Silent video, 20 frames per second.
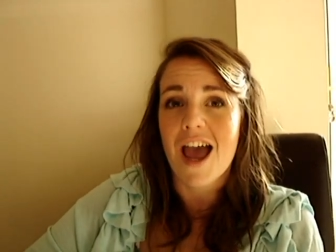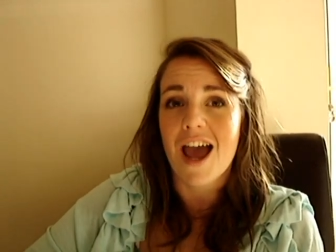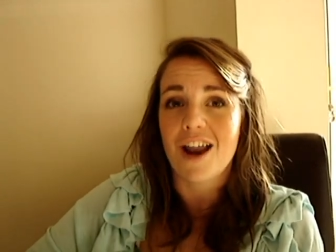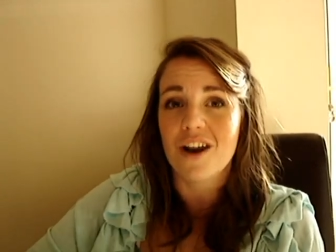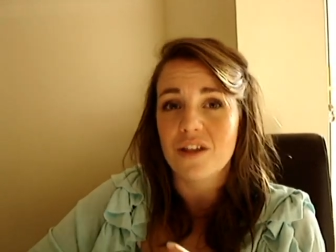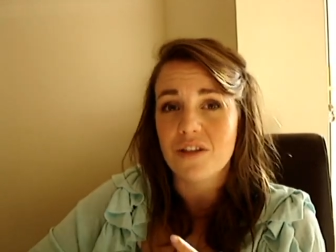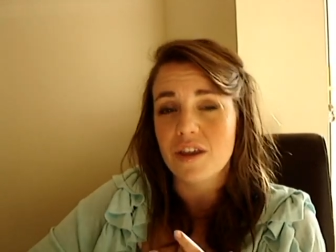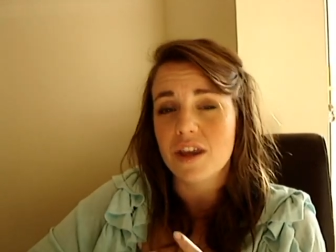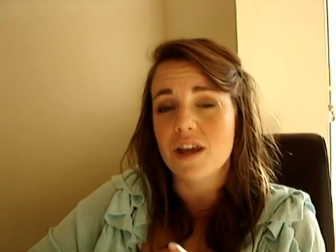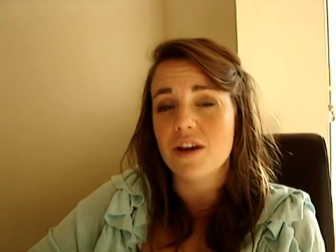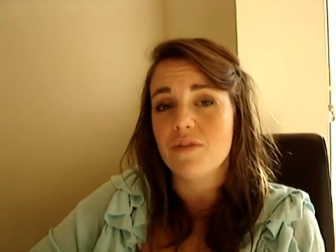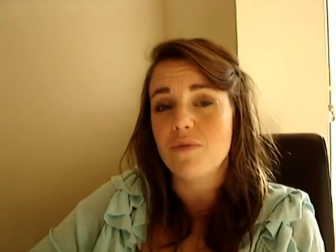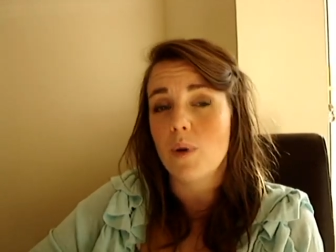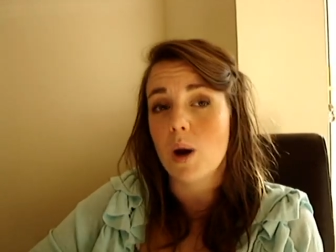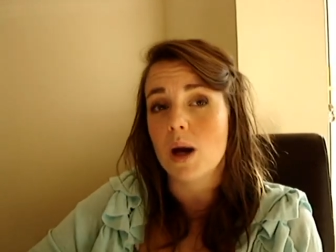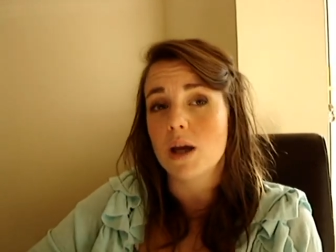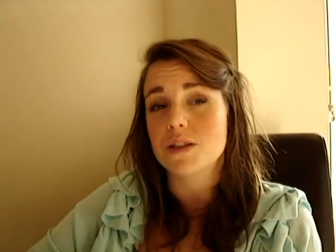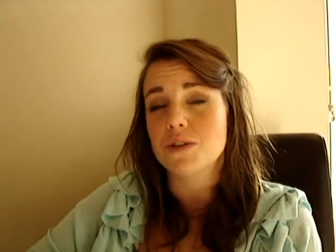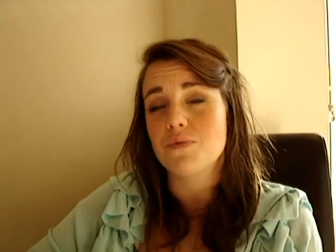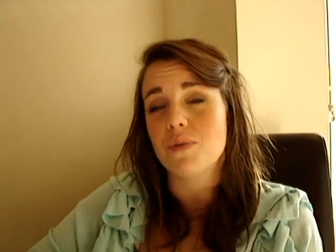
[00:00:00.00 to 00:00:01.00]
And I think it
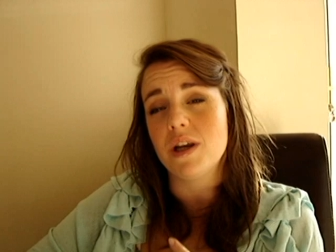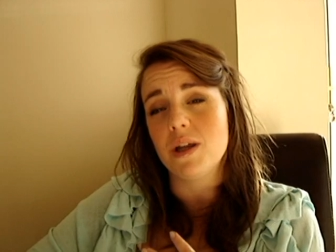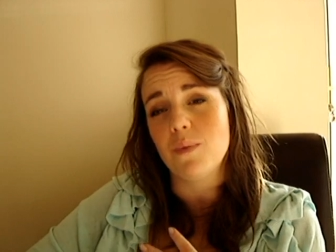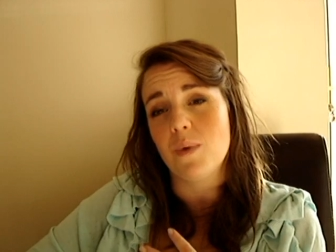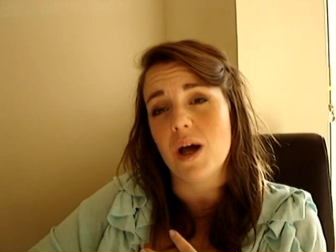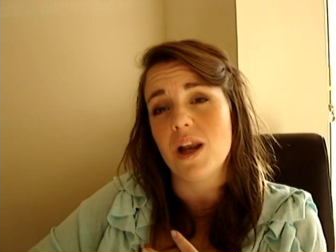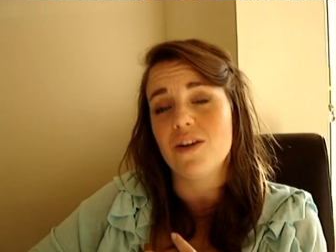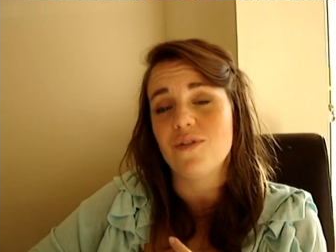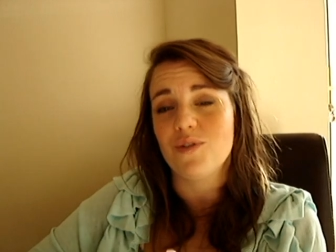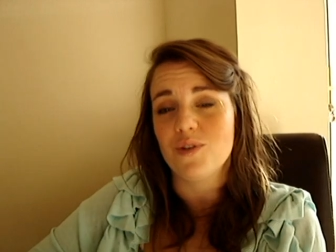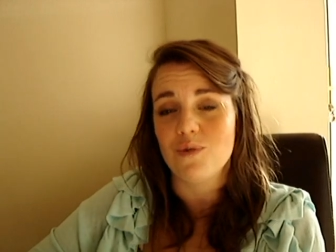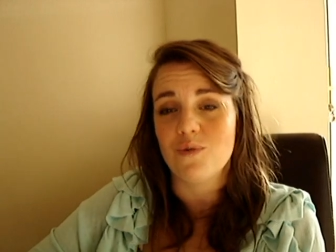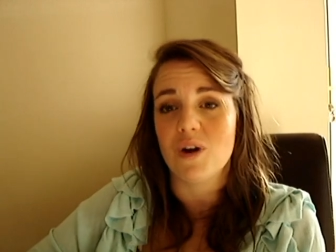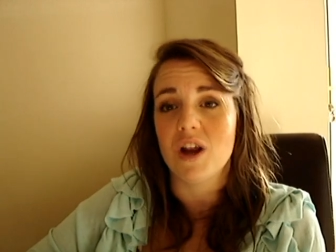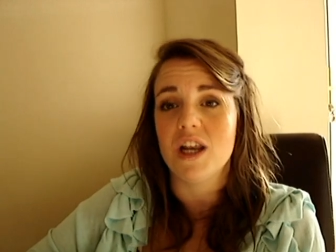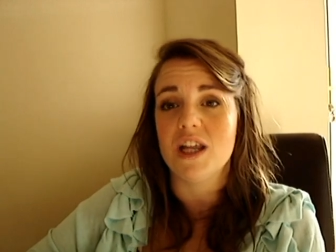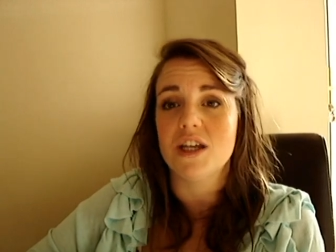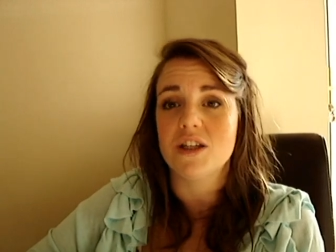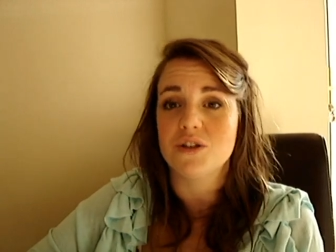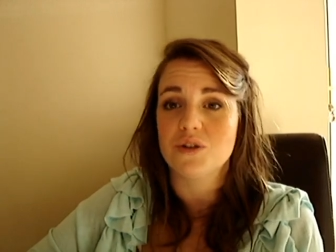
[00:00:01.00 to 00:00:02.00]
works really well if you
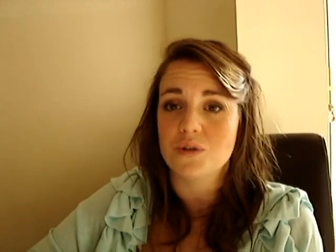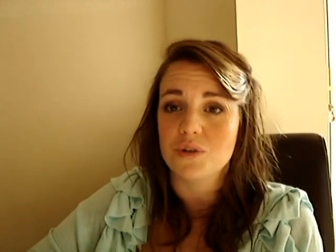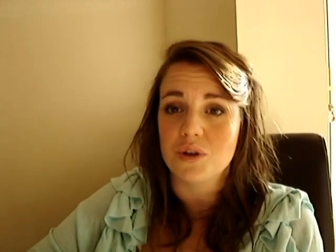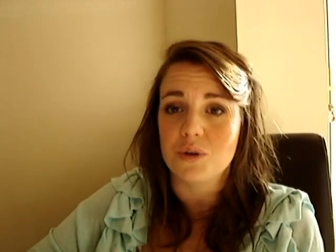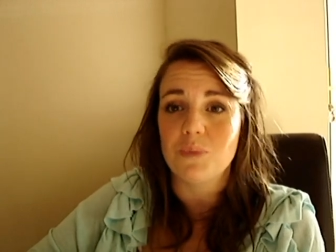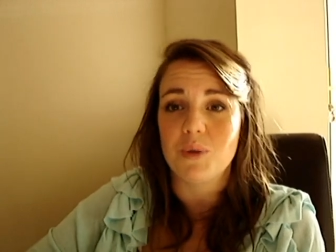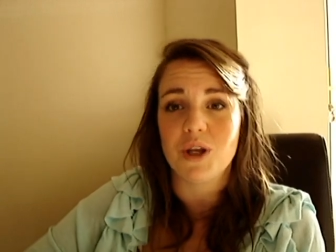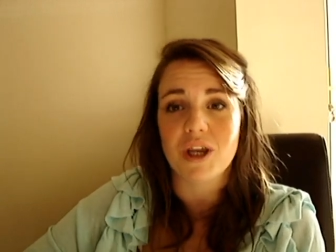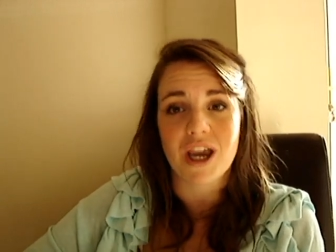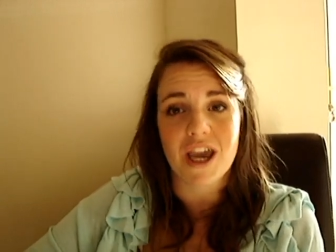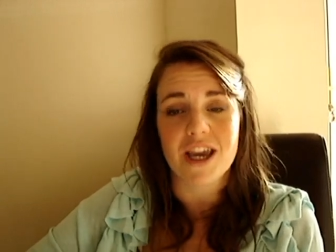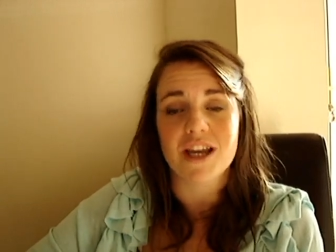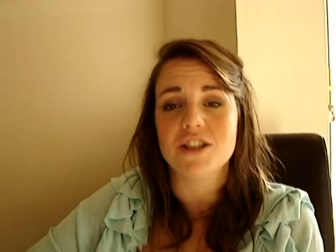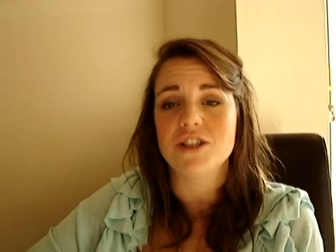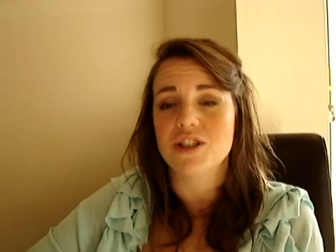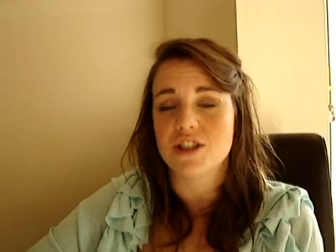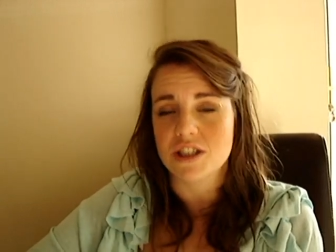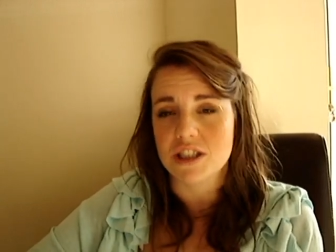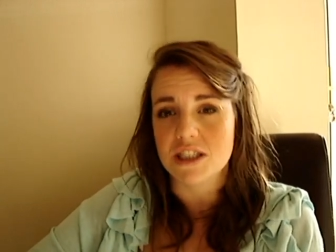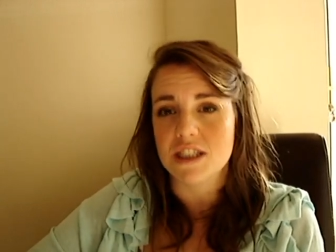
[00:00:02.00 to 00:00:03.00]
really enjoy
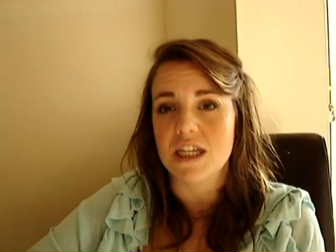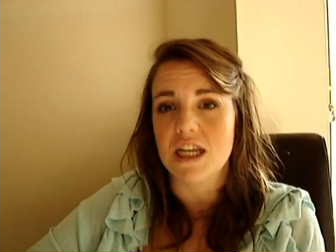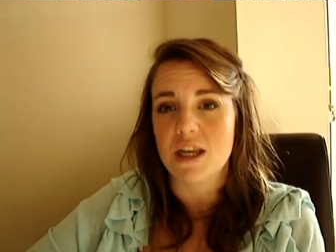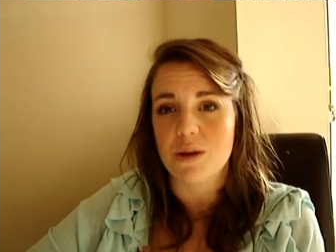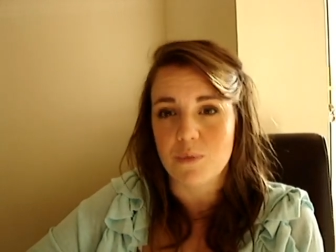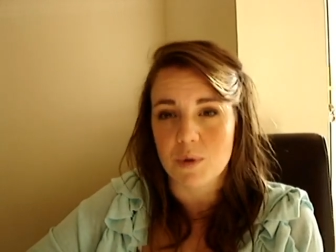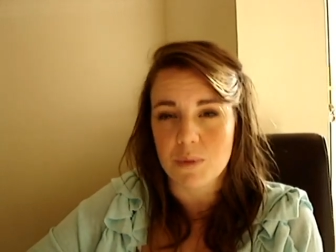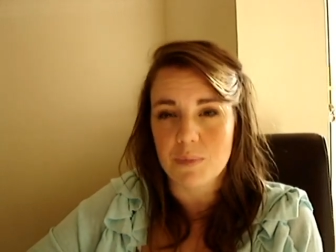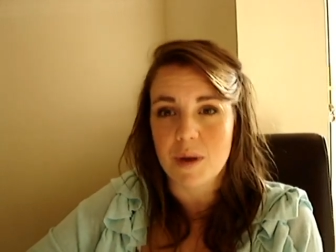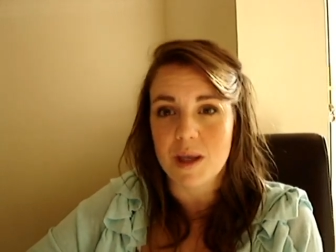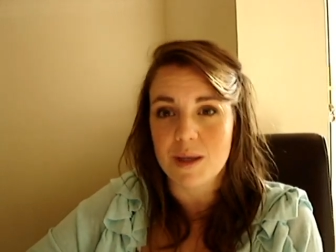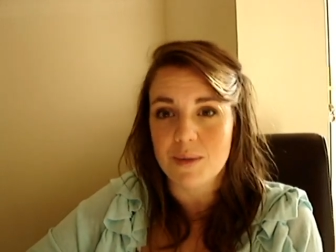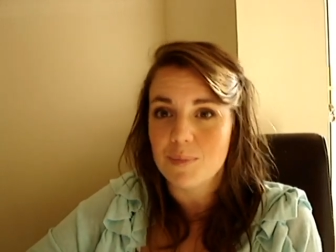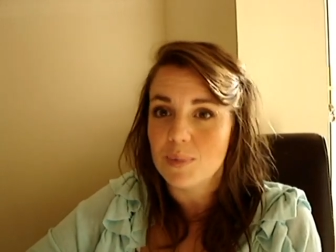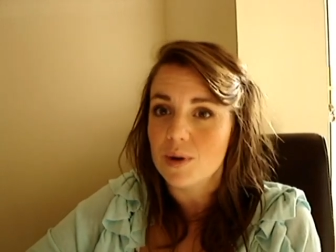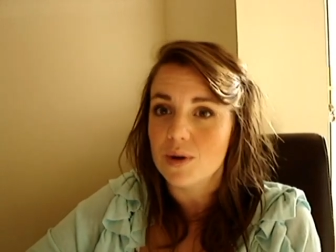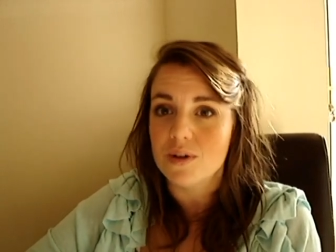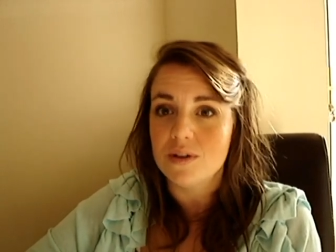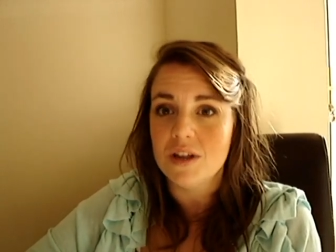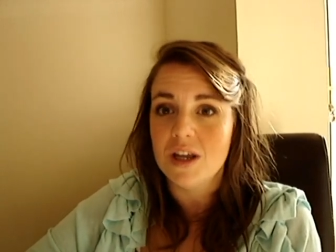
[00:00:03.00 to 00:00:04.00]
communication and dealing with
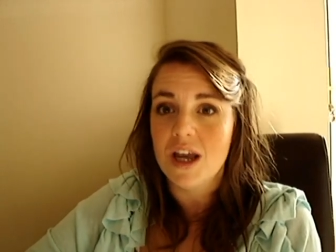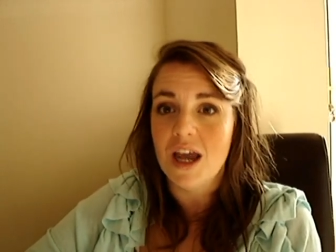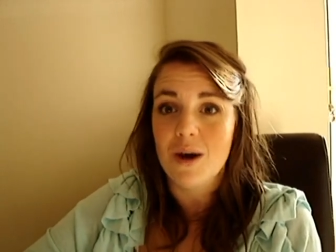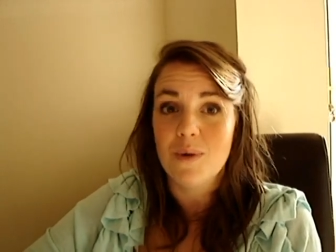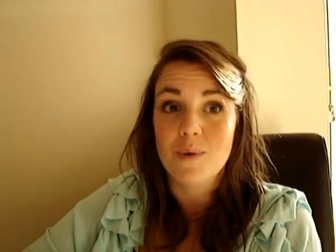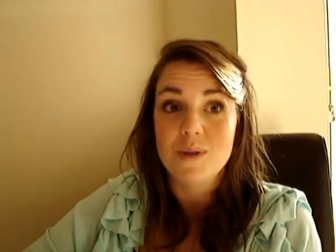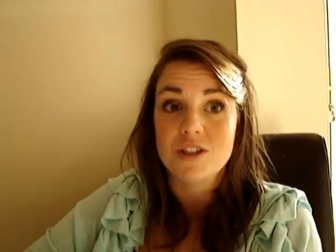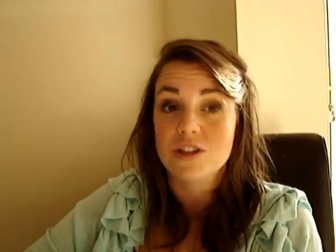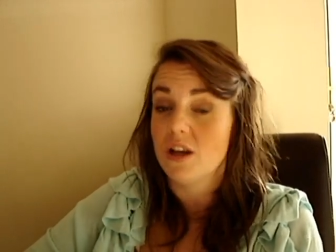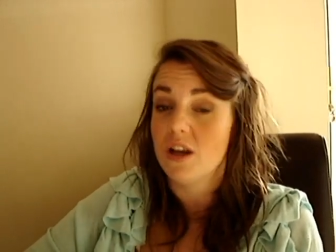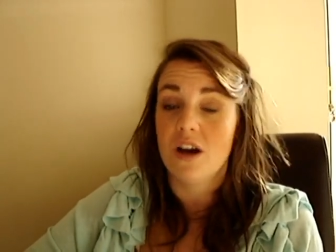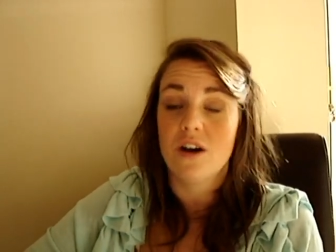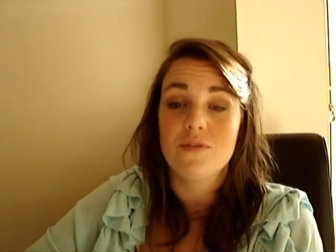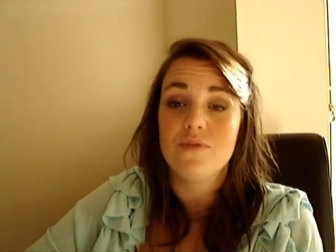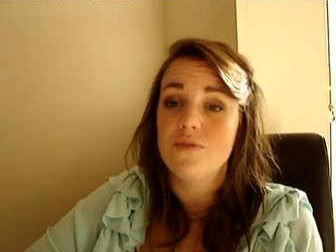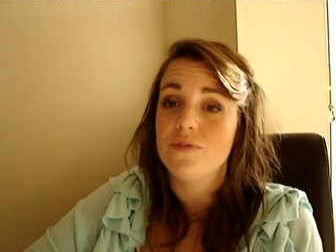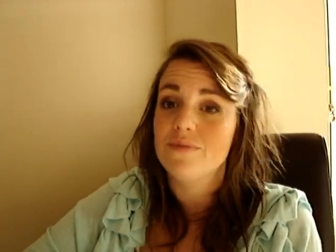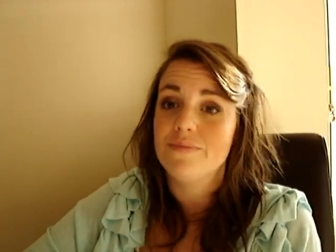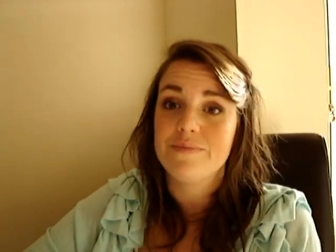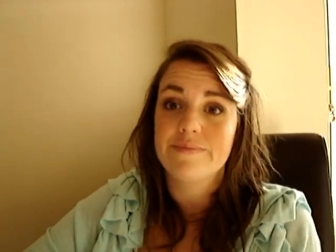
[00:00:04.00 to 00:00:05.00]
people, which I
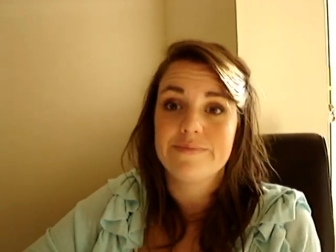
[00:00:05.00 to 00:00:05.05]
love.